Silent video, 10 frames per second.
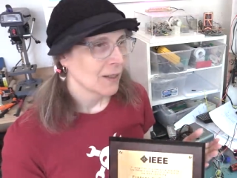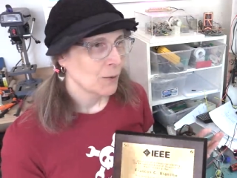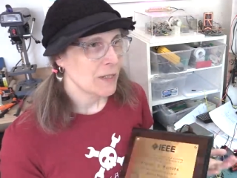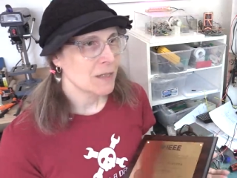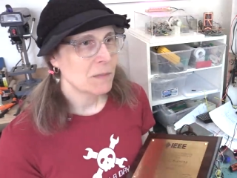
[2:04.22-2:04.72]

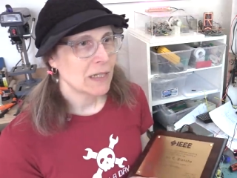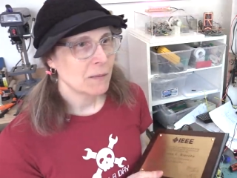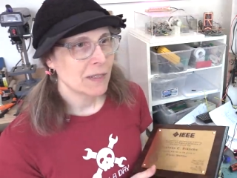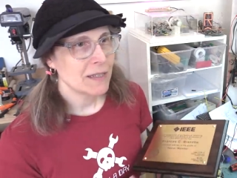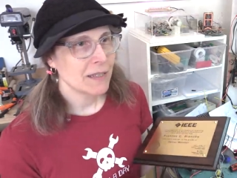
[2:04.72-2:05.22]
What does it mean
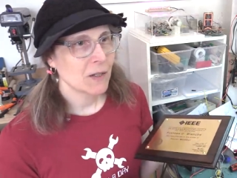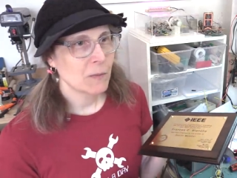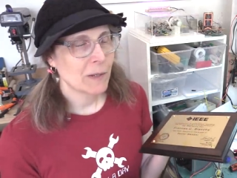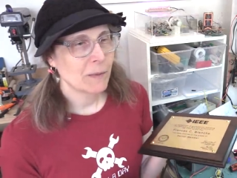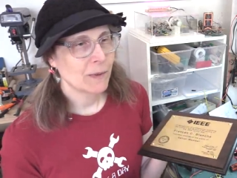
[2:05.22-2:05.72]
to be a
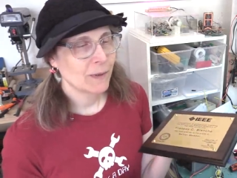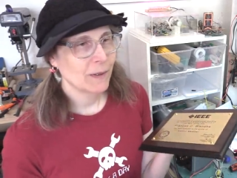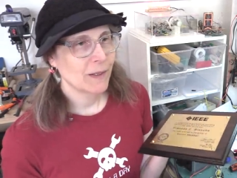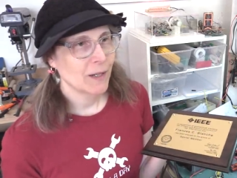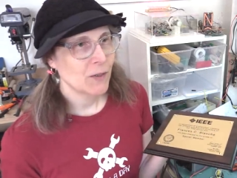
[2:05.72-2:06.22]
senior member
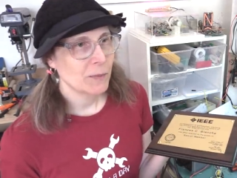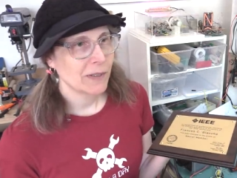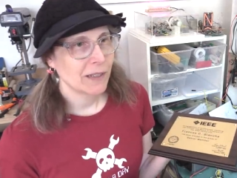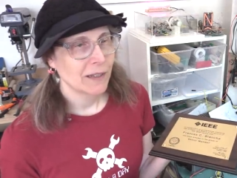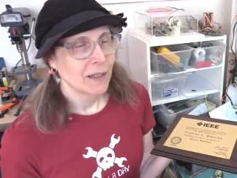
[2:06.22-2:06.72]
of the
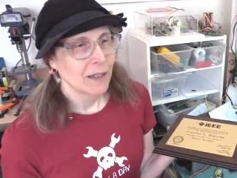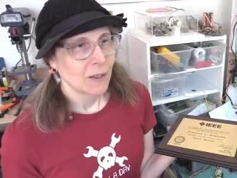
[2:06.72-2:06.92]
IEEE?